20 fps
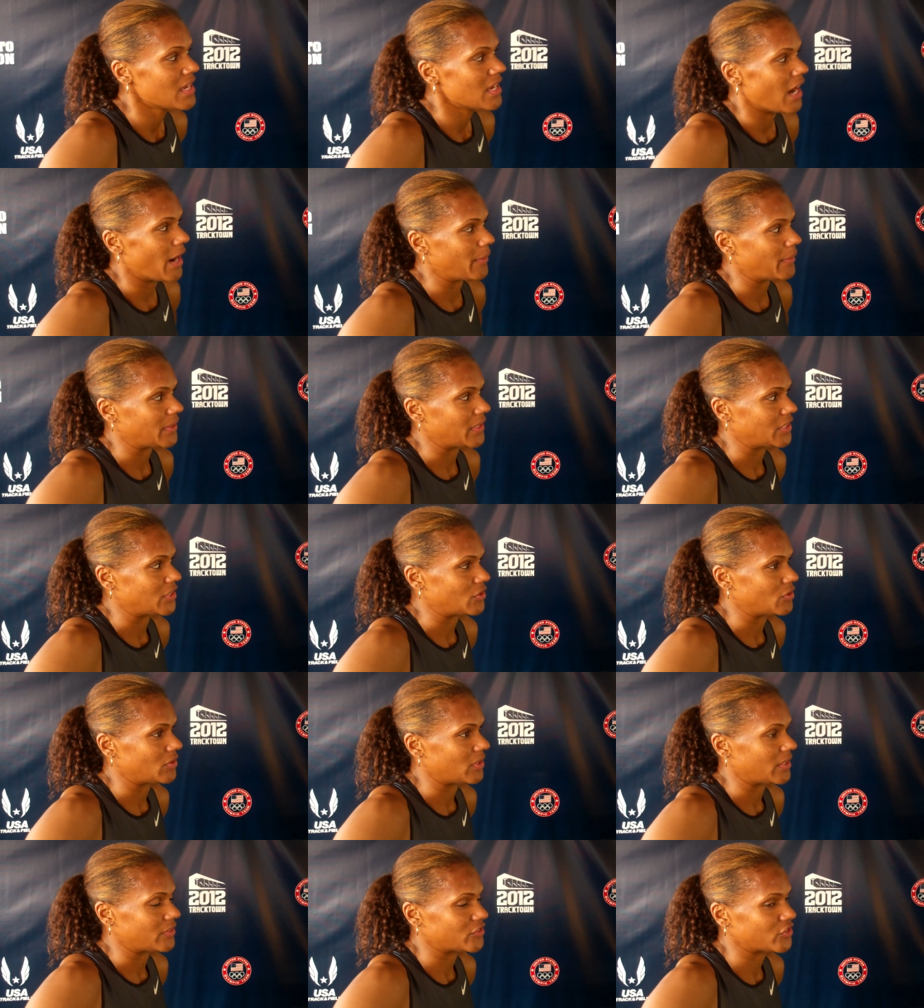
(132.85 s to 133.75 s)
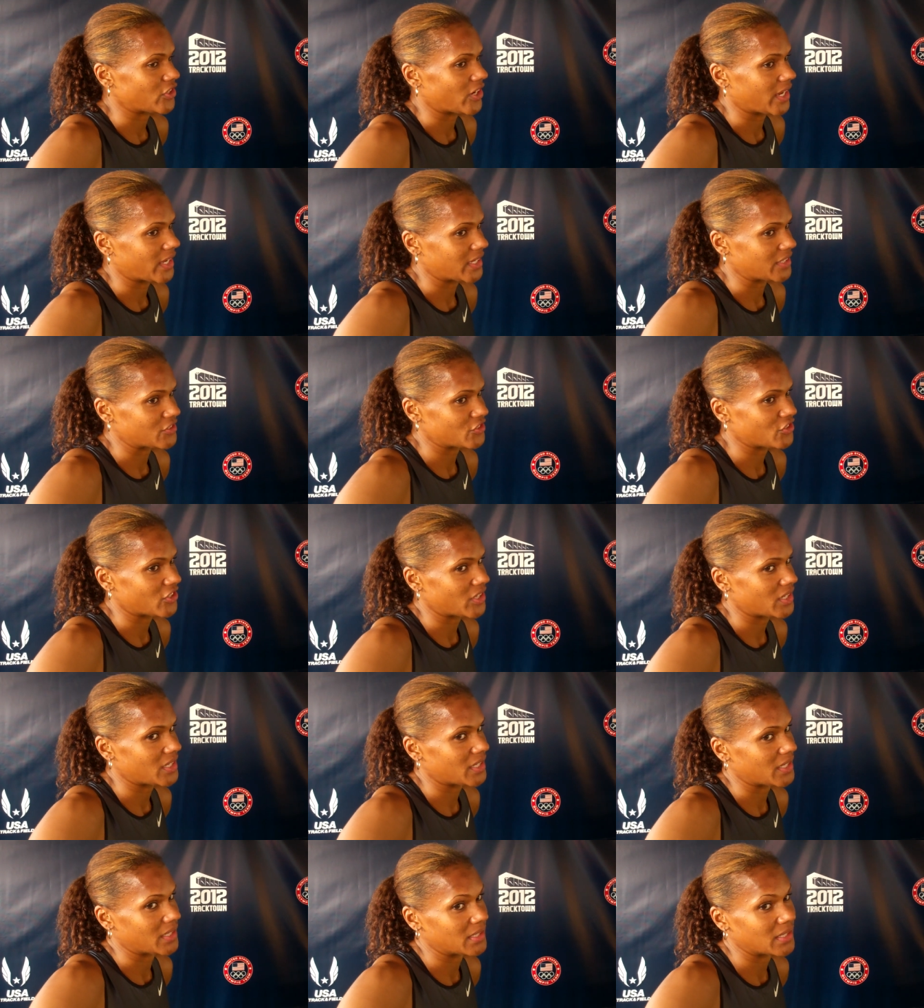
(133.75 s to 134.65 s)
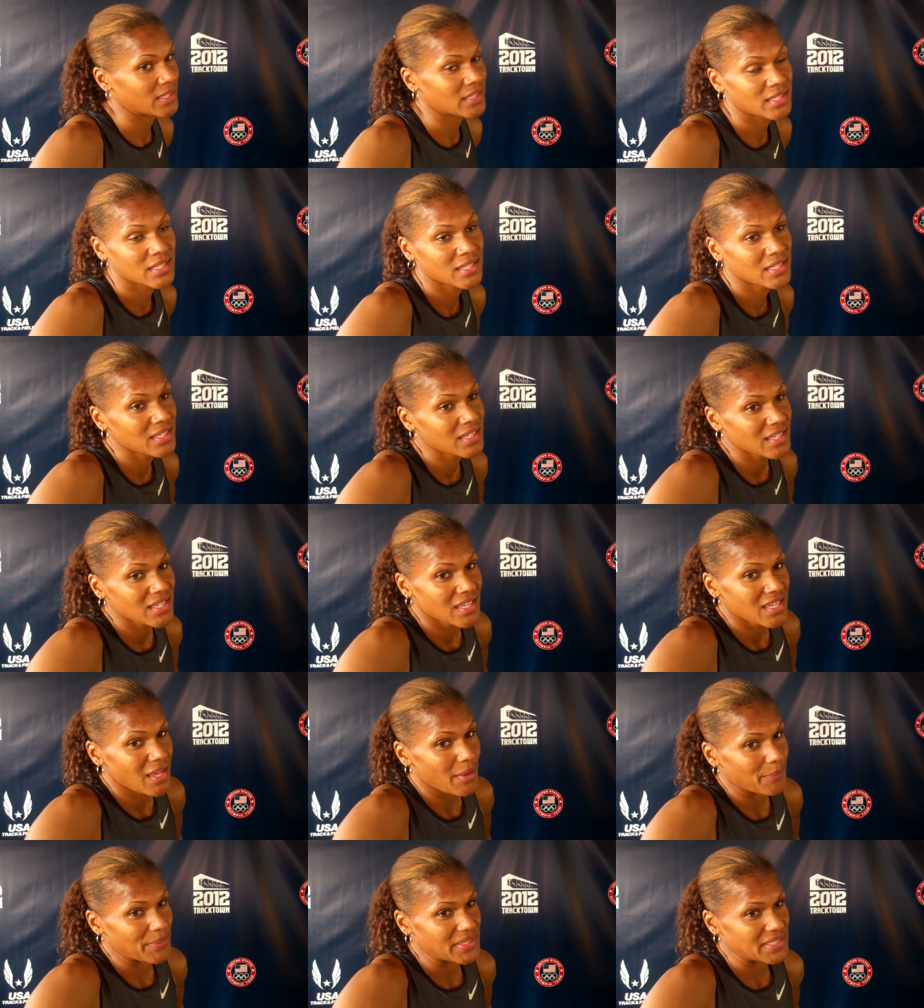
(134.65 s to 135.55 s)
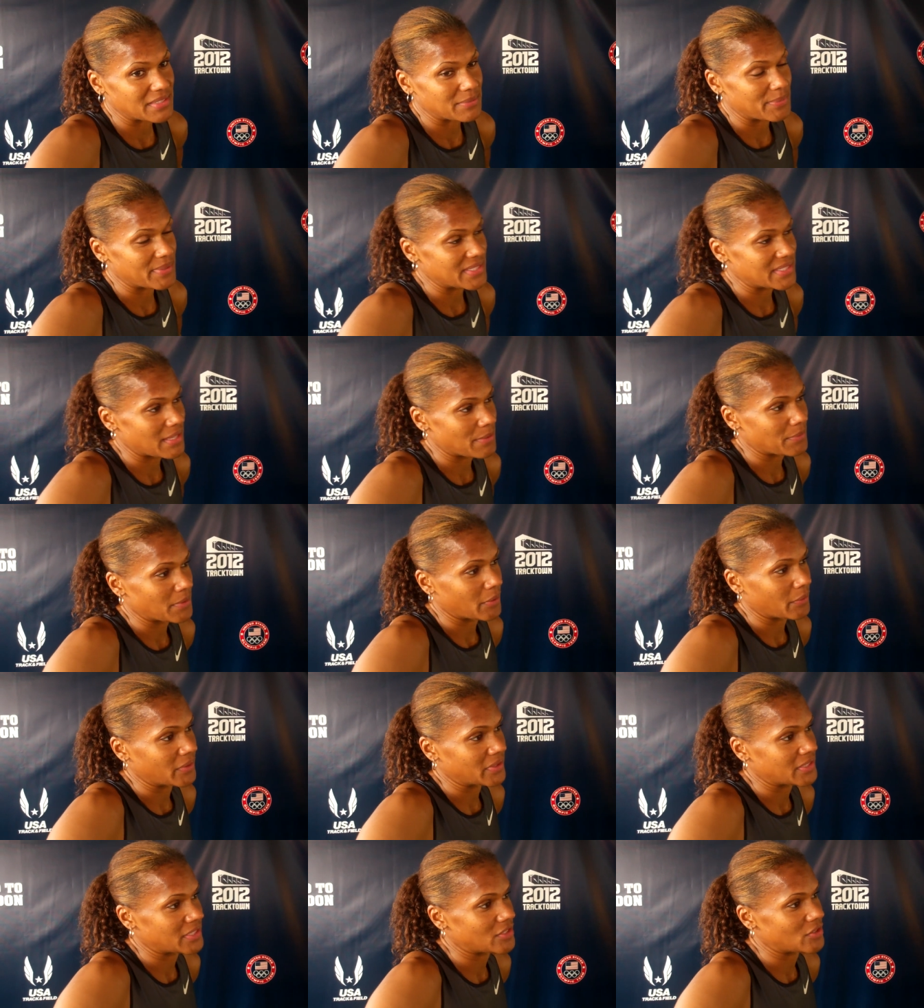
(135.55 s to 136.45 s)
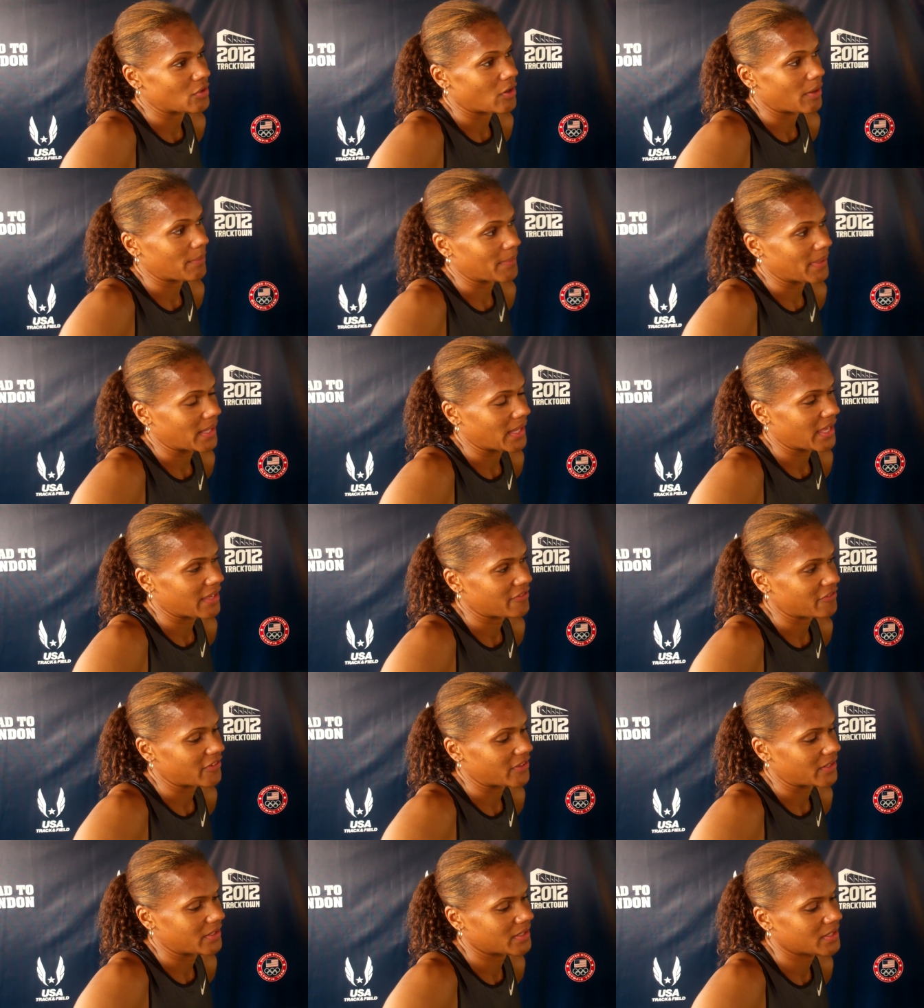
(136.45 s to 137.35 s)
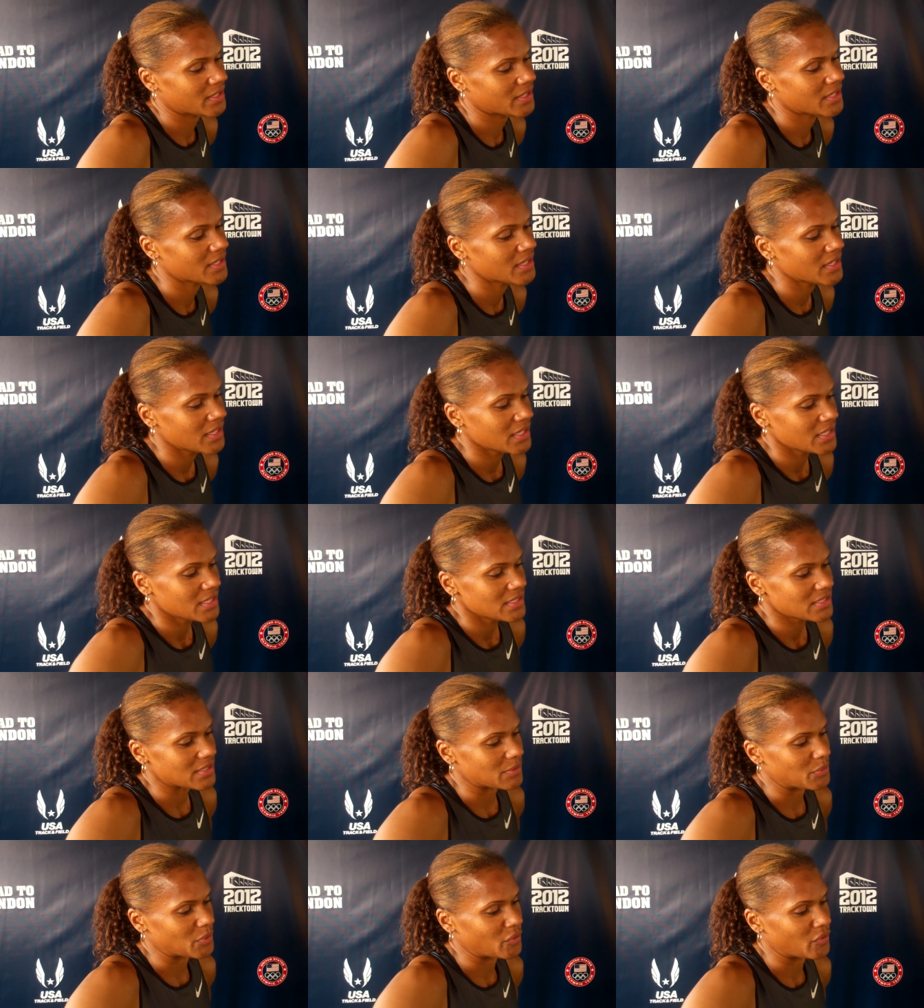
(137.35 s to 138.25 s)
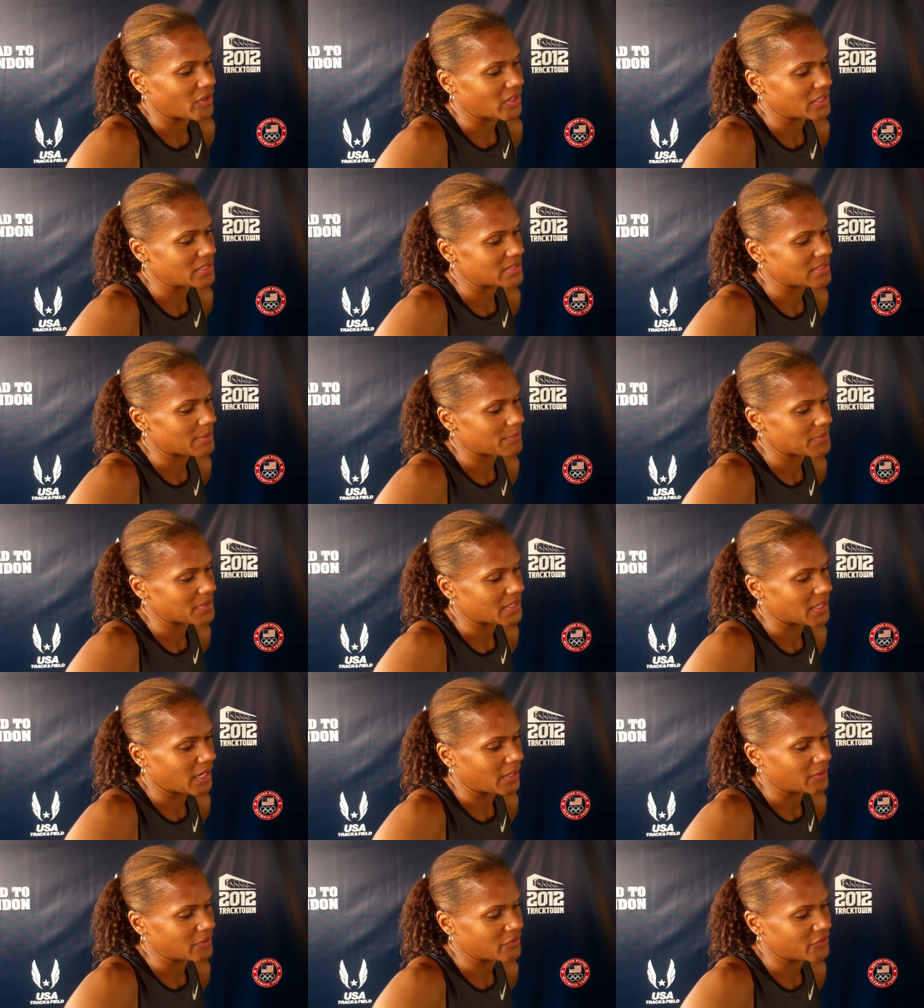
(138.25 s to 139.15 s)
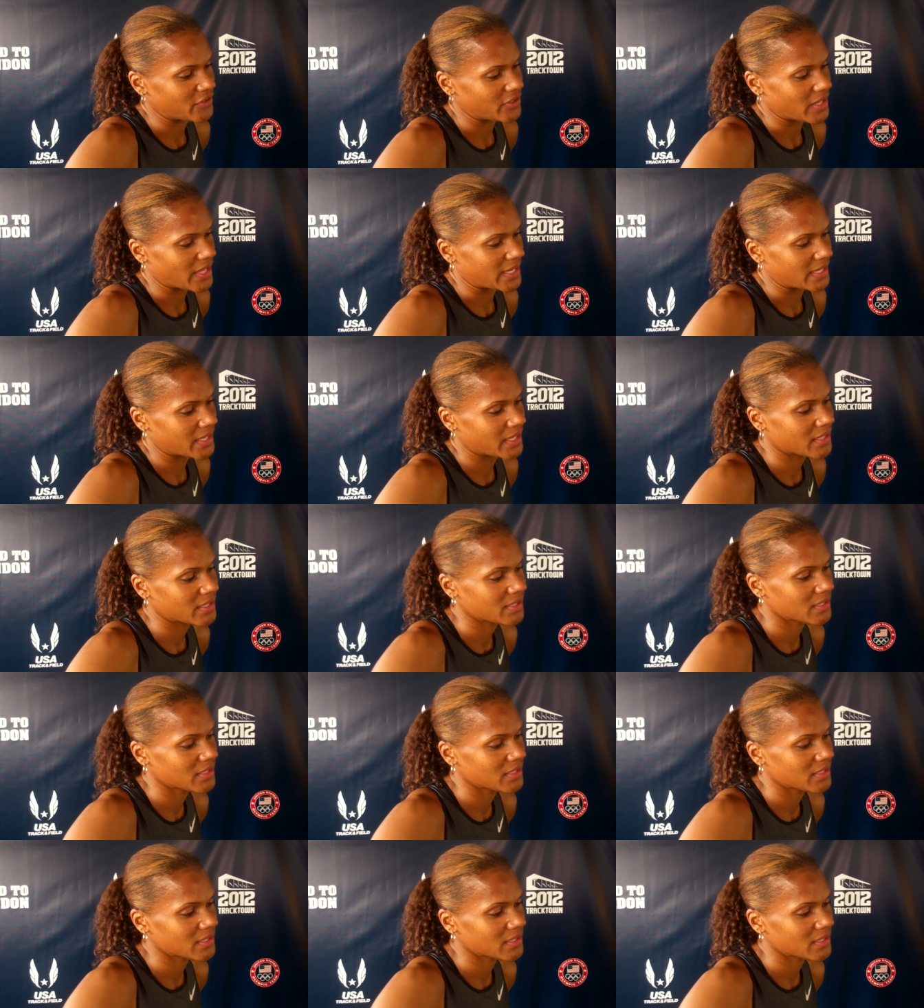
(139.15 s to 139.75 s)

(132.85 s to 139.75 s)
I really do love track and training, and I mean, this has been something I want to do all my life, and to move on to something I would feel like,